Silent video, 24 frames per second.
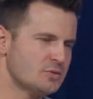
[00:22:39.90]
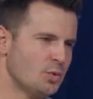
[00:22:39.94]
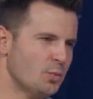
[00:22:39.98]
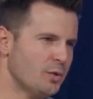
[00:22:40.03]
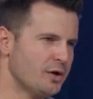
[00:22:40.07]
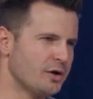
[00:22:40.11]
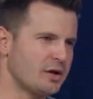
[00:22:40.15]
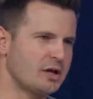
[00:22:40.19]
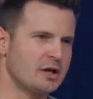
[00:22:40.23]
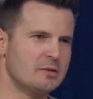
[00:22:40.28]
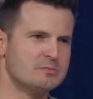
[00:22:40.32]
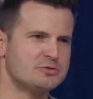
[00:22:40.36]

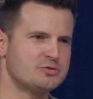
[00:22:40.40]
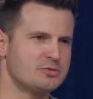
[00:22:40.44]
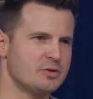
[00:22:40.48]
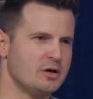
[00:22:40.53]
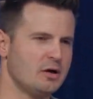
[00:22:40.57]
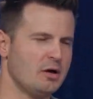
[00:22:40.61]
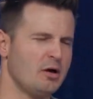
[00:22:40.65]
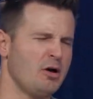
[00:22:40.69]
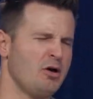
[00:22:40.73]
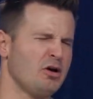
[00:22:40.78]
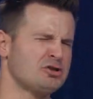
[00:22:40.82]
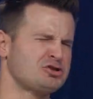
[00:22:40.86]
Winter comes
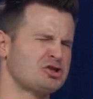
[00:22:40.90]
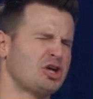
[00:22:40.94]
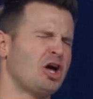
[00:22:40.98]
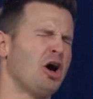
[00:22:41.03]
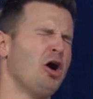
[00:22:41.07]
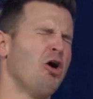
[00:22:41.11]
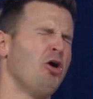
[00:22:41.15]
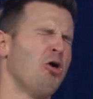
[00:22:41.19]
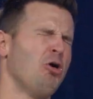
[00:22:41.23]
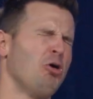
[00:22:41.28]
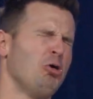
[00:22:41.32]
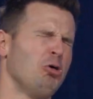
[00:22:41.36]
around, oh, it's
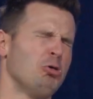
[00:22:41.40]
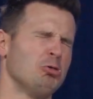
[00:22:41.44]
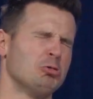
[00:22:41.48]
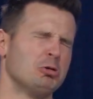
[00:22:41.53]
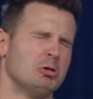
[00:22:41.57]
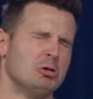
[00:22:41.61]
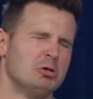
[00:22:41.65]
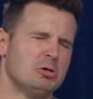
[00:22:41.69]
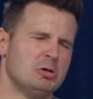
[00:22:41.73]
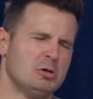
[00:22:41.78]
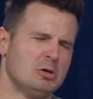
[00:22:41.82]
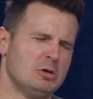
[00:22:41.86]

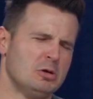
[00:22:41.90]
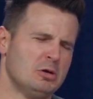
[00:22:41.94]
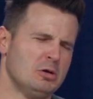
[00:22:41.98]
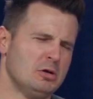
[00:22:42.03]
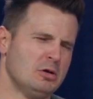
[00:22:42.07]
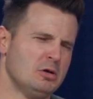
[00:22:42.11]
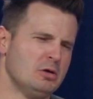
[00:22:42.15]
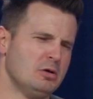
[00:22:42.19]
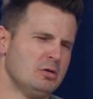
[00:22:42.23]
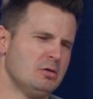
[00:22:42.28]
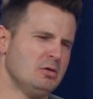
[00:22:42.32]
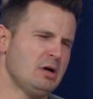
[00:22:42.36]
cold.
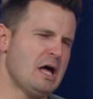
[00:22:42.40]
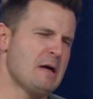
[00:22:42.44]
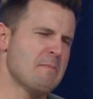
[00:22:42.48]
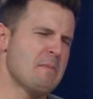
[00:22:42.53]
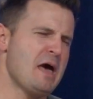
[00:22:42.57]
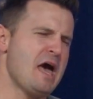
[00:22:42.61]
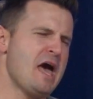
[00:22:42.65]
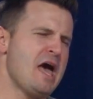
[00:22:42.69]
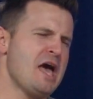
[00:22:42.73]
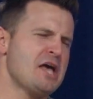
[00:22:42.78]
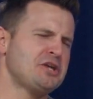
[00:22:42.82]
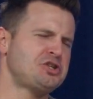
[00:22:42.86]

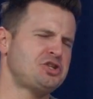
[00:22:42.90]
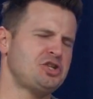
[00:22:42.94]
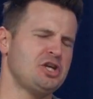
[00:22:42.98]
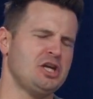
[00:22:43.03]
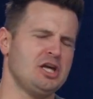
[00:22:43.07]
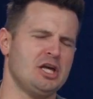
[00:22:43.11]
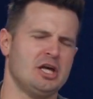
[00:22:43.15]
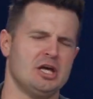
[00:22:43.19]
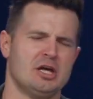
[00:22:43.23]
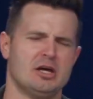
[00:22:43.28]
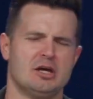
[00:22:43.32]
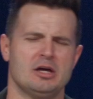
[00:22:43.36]
I'm
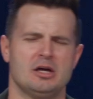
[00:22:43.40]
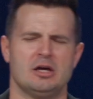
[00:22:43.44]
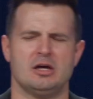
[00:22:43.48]
ashy.